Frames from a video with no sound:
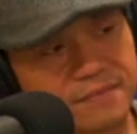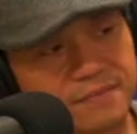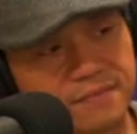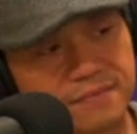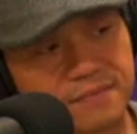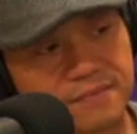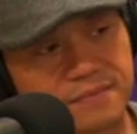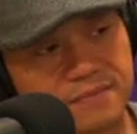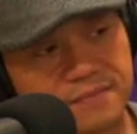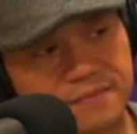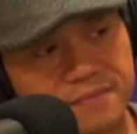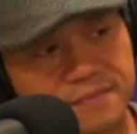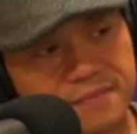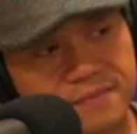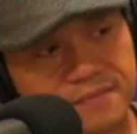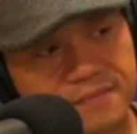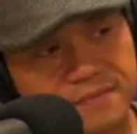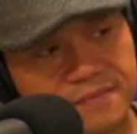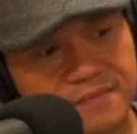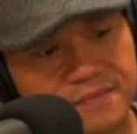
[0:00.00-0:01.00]

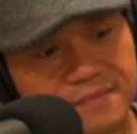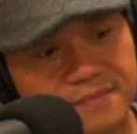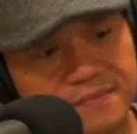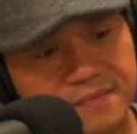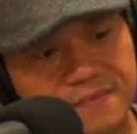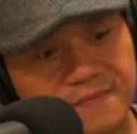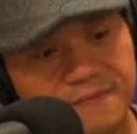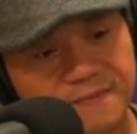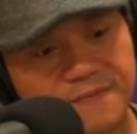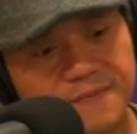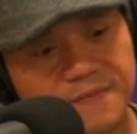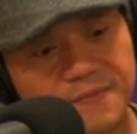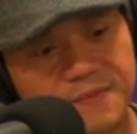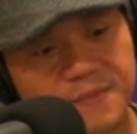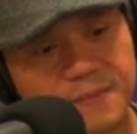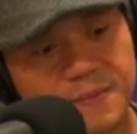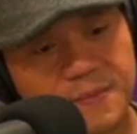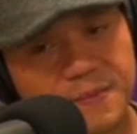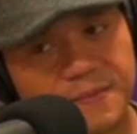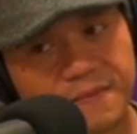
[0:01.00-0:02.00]

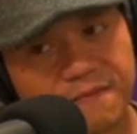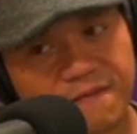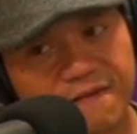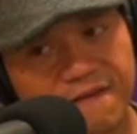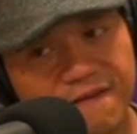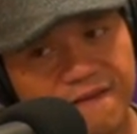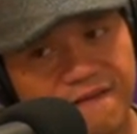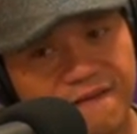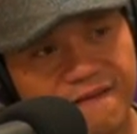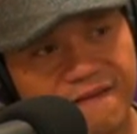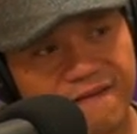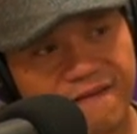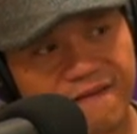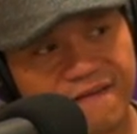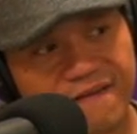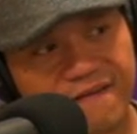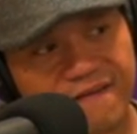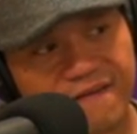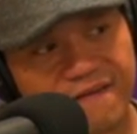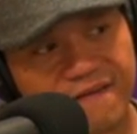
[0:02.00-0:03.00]

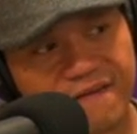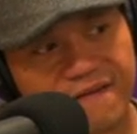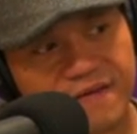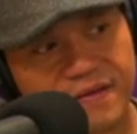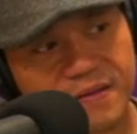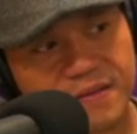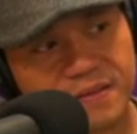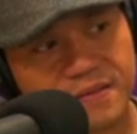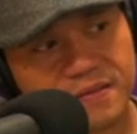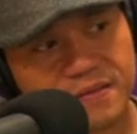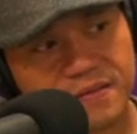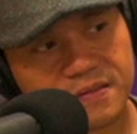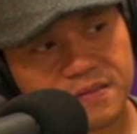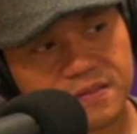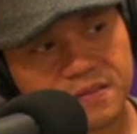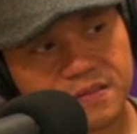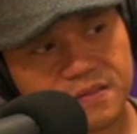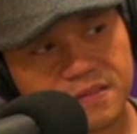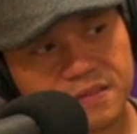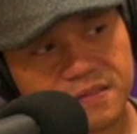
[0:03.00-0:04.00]

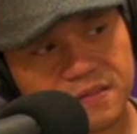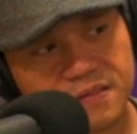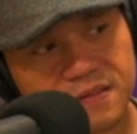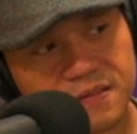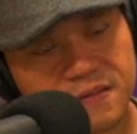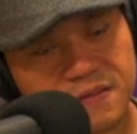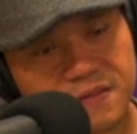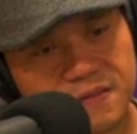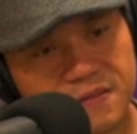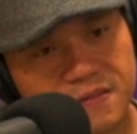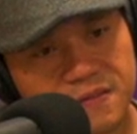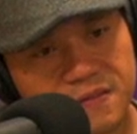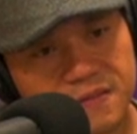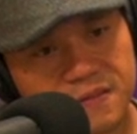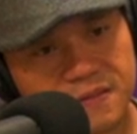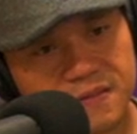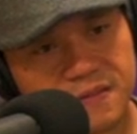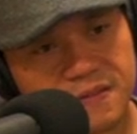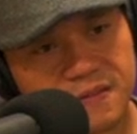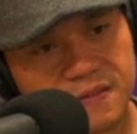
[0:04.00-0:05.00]

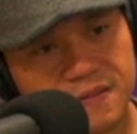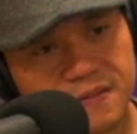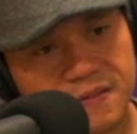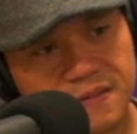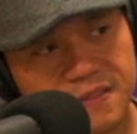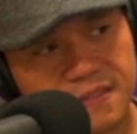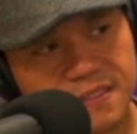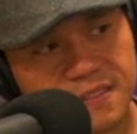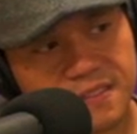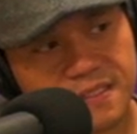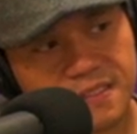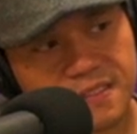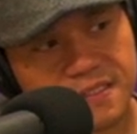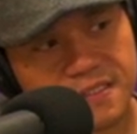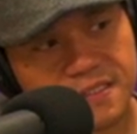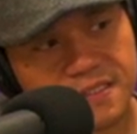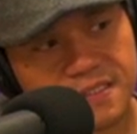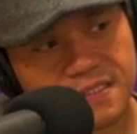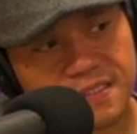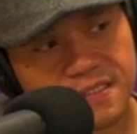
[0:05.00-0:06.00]
The person shown says nothing.